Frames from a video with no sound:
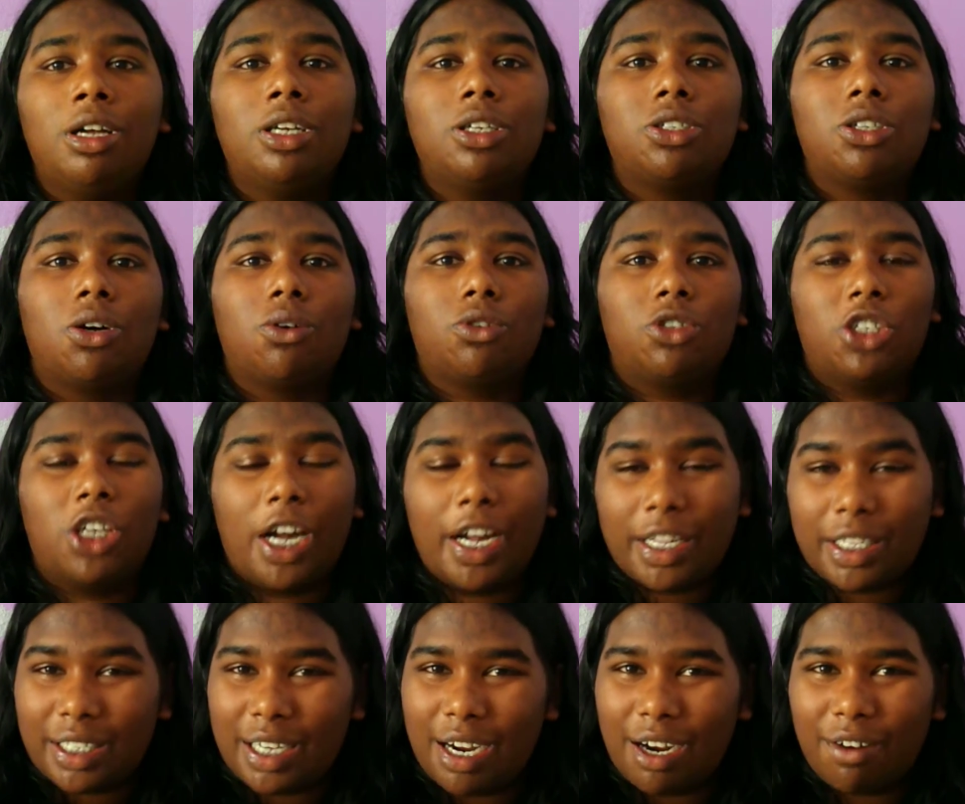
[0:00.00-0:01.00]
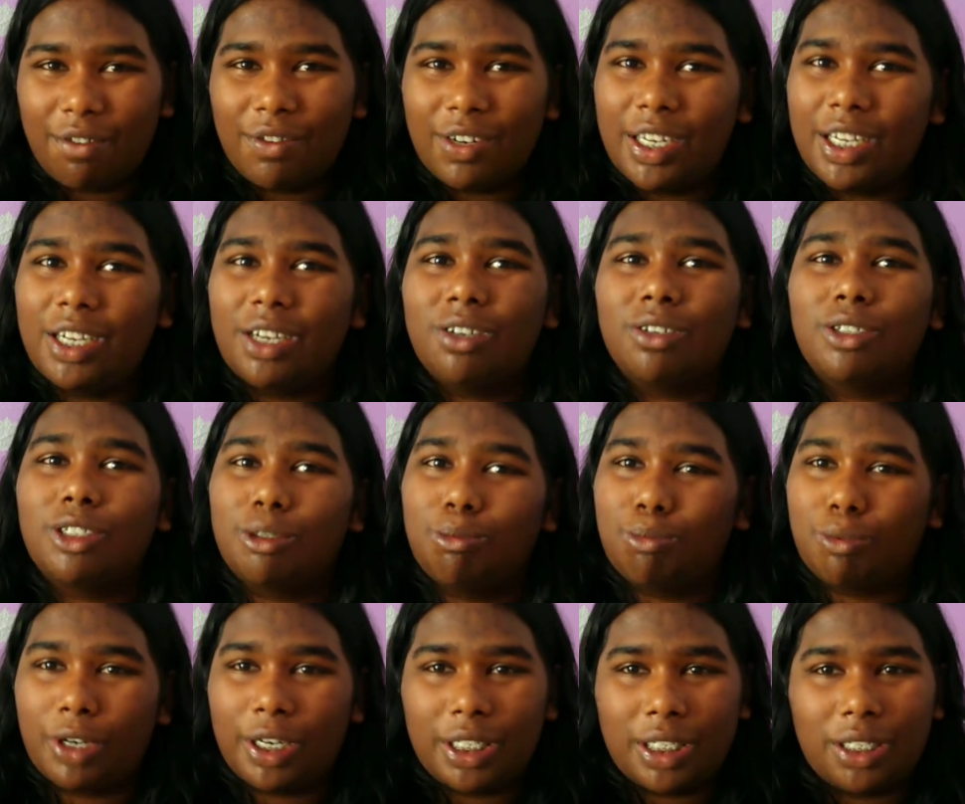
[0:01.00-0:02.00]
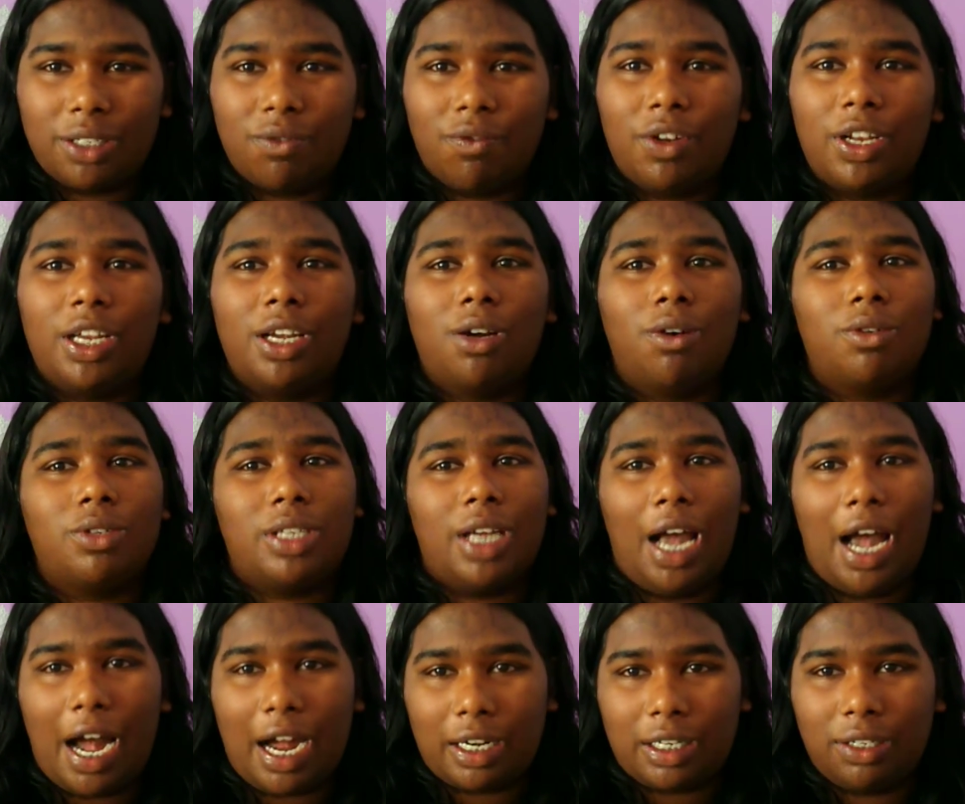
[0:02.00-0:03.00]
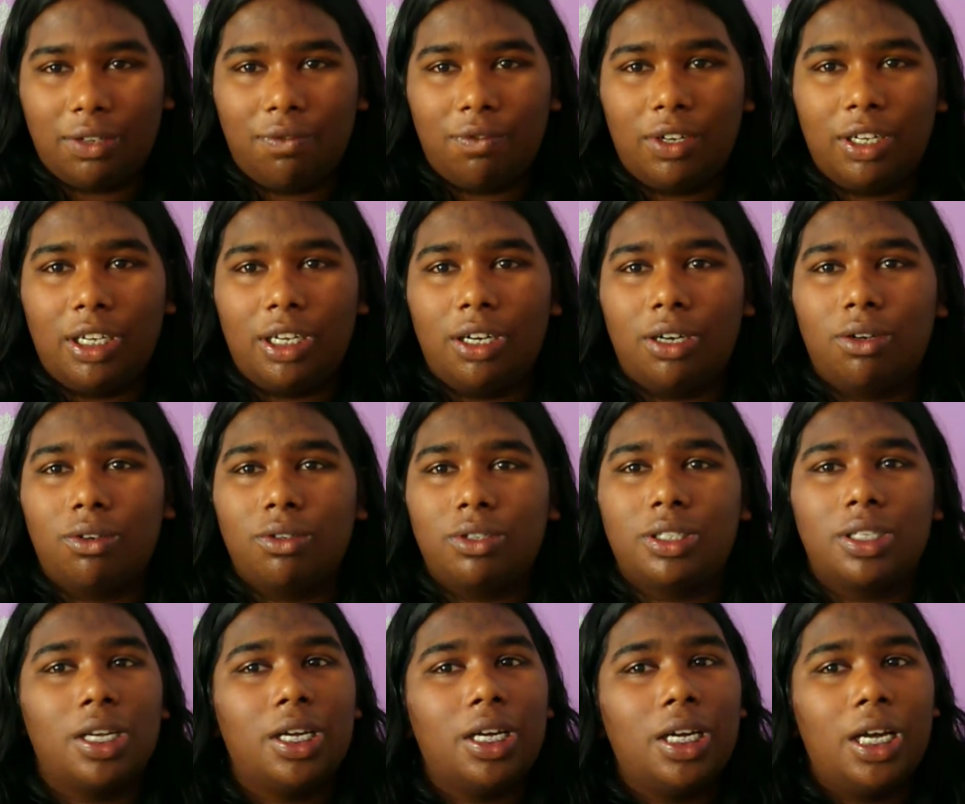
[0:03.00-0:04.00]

So childcare videos, braces videos, acting videos,